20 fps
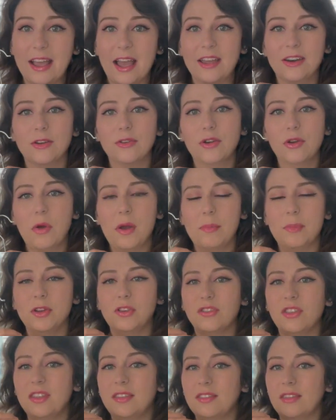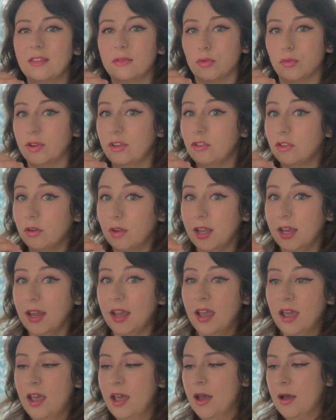I don't know how much this is originally,
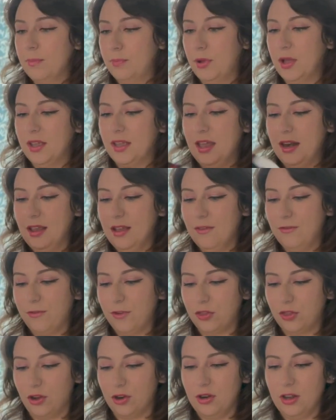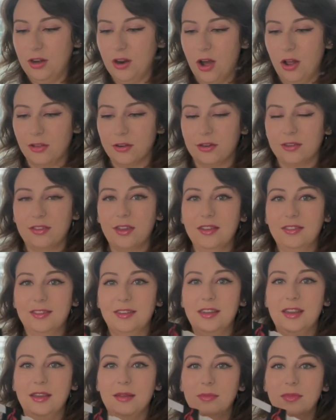but getting it for $30
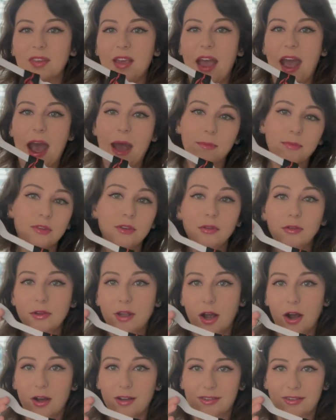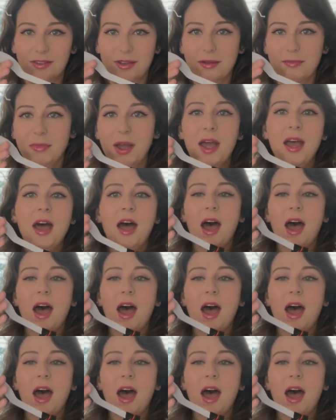seems absolutely awesome.